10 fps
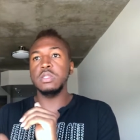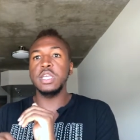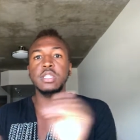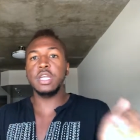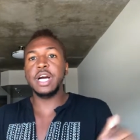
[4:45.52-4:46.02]

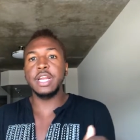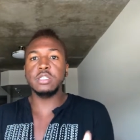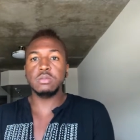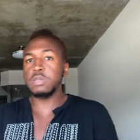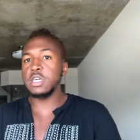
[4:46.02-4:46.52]
think that God
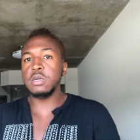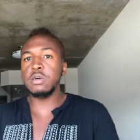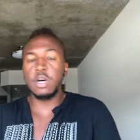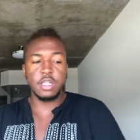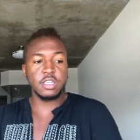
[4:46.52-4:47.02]
is real,
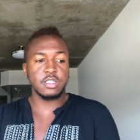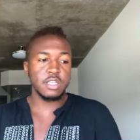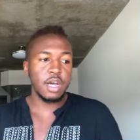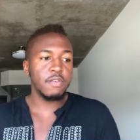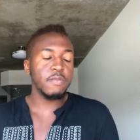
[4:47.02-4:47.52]
all this
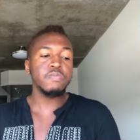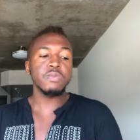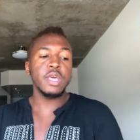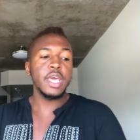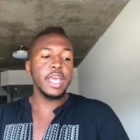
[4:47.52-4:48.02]
stuff.
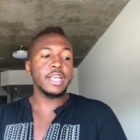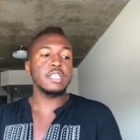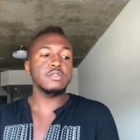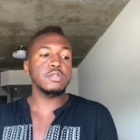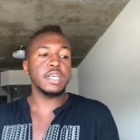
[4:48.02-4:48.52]
And
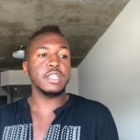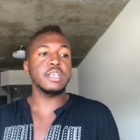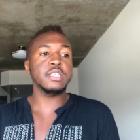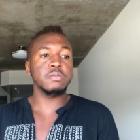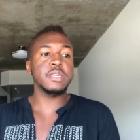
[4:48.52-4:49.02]
I do
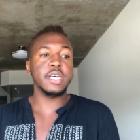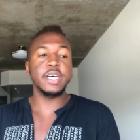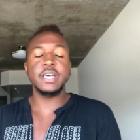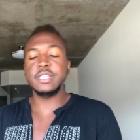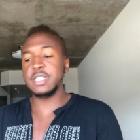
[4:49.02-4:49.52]
think it's
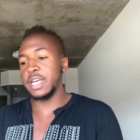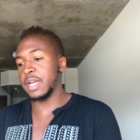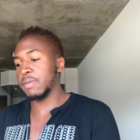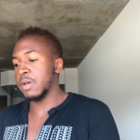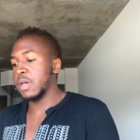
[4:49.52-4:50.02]
because
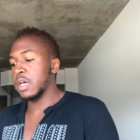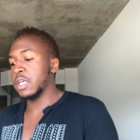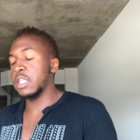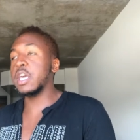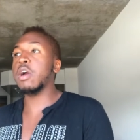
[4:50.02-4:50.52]
like
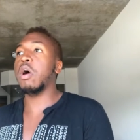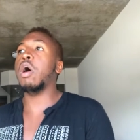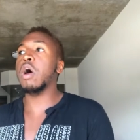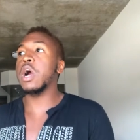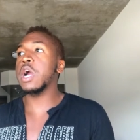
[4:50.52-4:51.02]
there
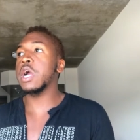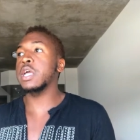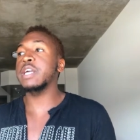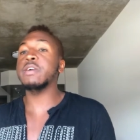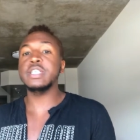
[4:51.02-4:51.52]

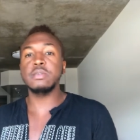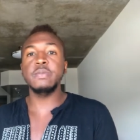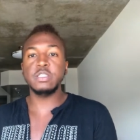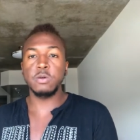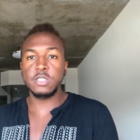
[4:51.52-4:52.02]
is a
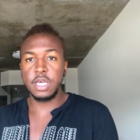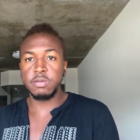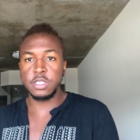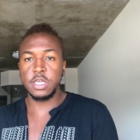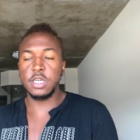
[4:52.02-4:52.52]

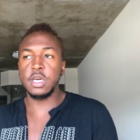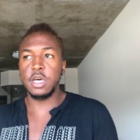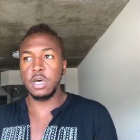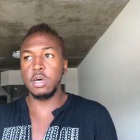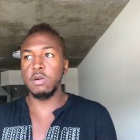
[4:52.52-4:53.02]
misperception
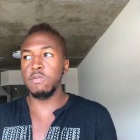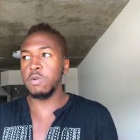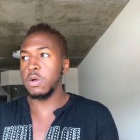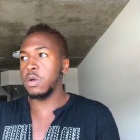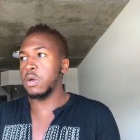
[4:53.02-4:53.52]

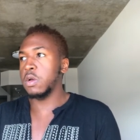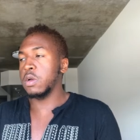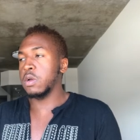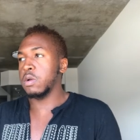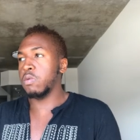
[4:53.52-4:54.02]
of
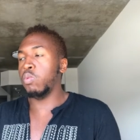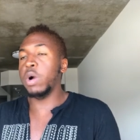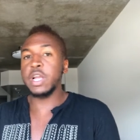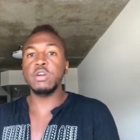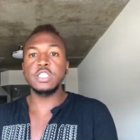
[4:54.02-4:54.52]

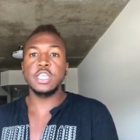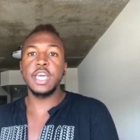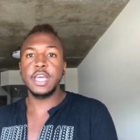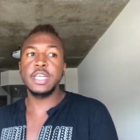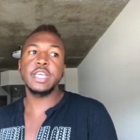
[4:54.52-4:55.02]
what
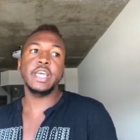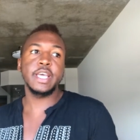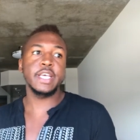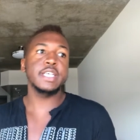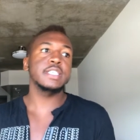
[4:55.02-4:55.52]
Christianity
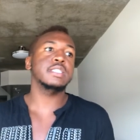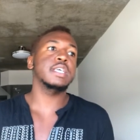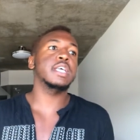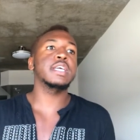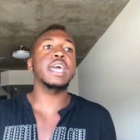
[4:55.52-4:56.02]
is
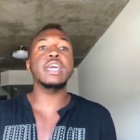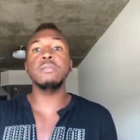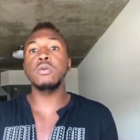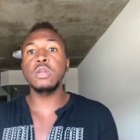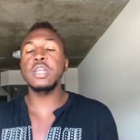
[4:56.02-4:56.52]
in the gay
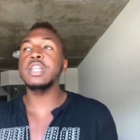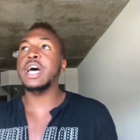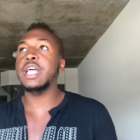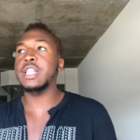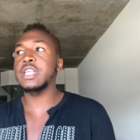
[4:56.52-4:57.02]
community, and
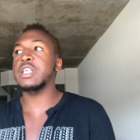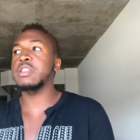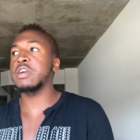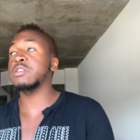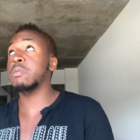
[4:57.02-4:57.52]
I think
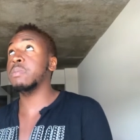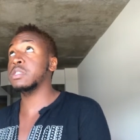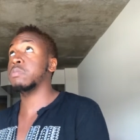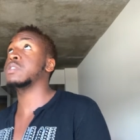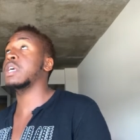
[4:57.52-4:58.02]
that there's a
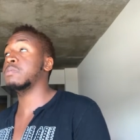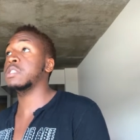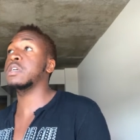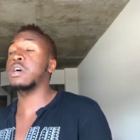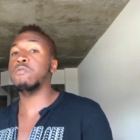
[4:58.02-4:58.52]

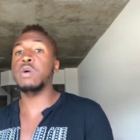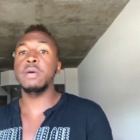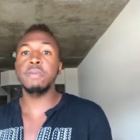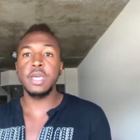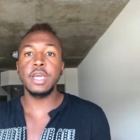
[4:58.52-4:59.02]
misperception of
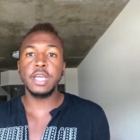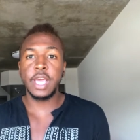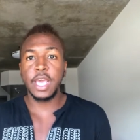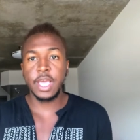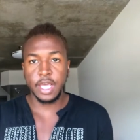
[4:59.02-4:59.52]
what being
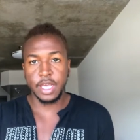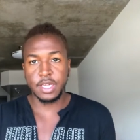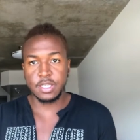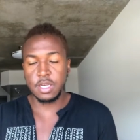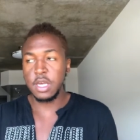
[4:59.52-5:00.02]
gay
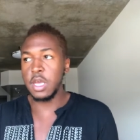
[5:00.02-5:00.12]
is